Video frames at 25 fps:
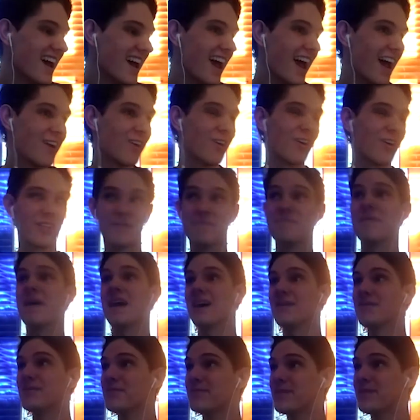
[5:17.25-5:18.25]
And all the
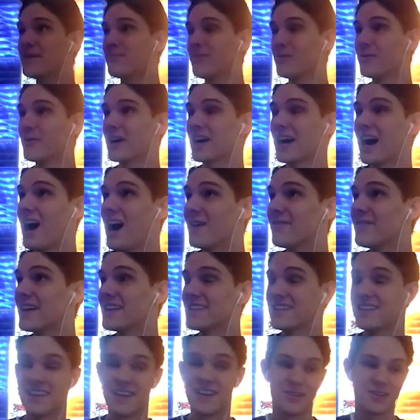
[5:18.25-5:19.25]
Bama people were
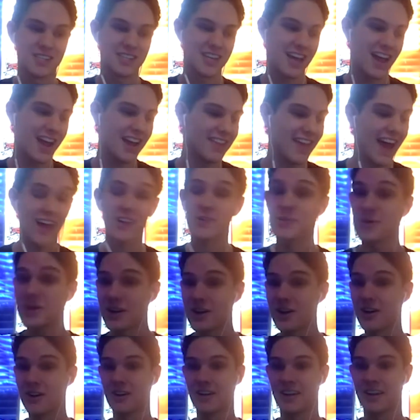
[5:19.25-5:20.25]
commenting. They were saying, that's what you're
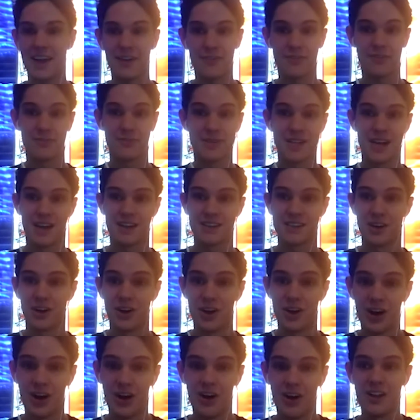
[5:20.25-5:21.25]
going to get from Donta
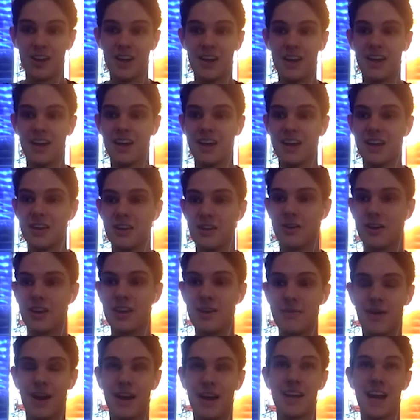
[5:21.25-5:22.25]
Hall. He
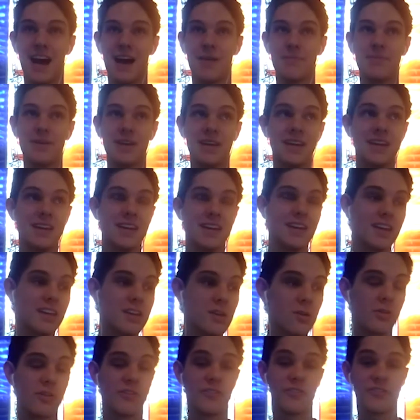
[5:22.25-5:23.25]
might not be,
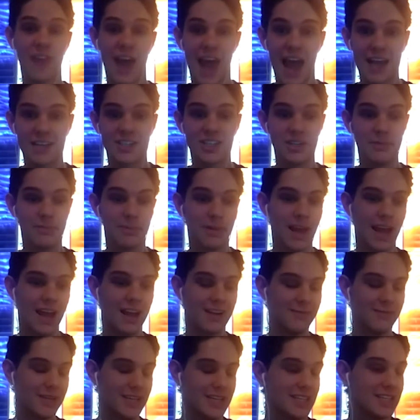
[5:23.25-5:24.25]
the flashy player,
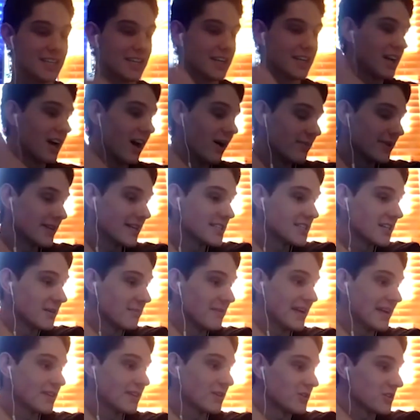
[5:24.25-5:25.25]
but he's going to come in, he's going to
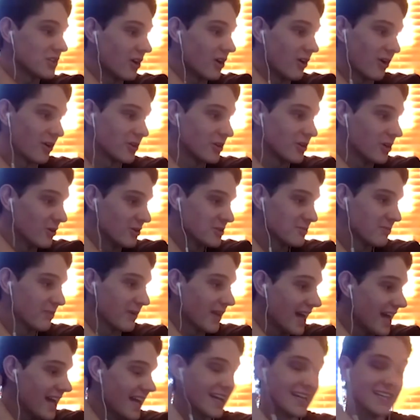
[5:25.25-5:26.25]
make those hard-nosed
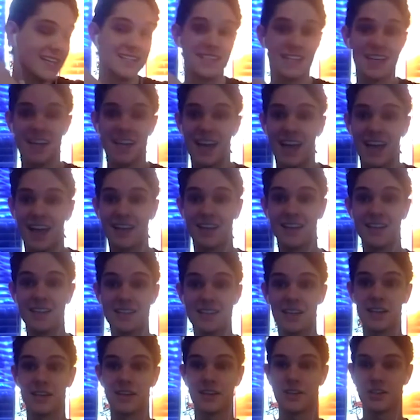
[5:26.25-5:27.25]
plays, and he's
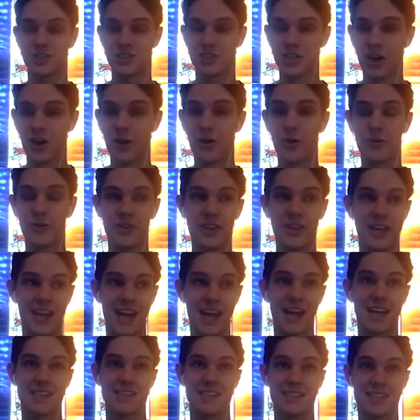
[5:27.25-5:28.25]
going to show the
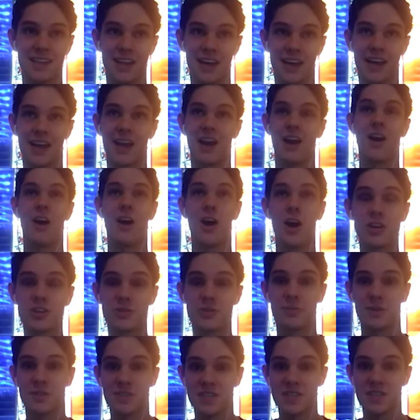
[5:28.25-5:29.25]
Nets like
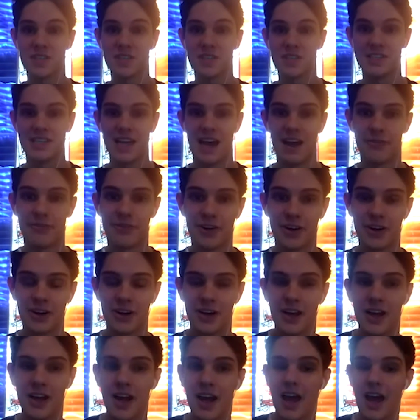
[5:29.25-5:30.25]
100% of his effort
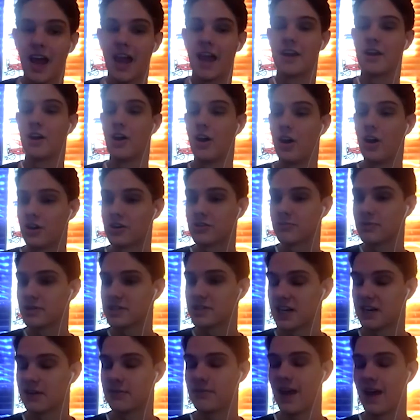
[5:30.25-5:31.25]
and
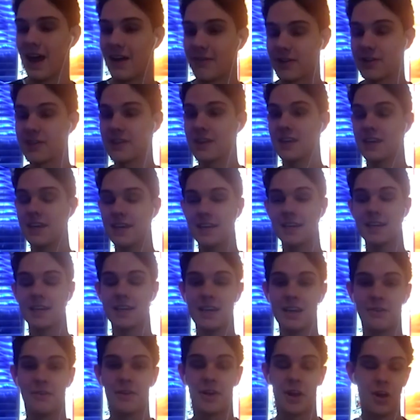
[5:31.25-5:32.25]
100% of everything he can
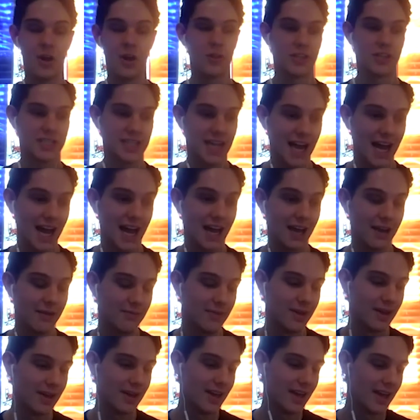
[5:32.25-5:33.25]
give it all the time.
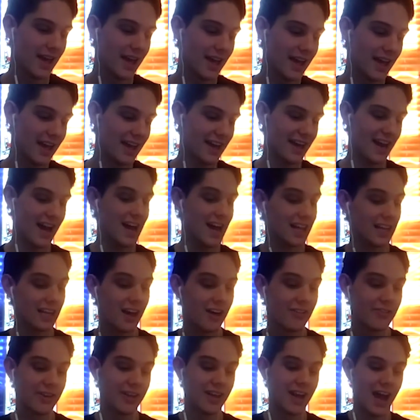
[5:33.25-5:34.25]
And I
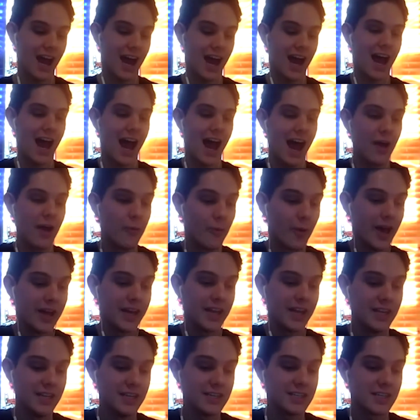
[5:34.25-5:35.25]
love it. I went
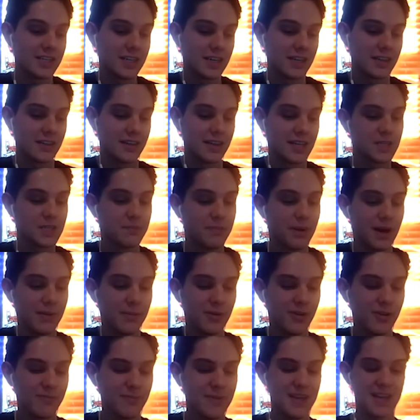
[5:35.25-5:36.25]
into this
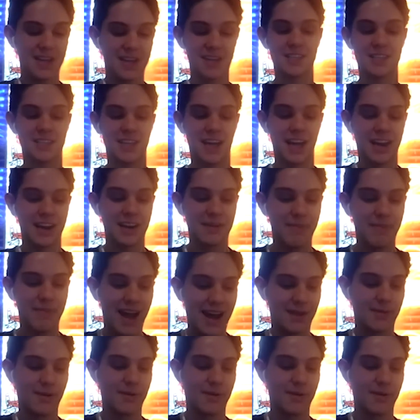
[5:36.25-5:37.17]
bubble being excited about him.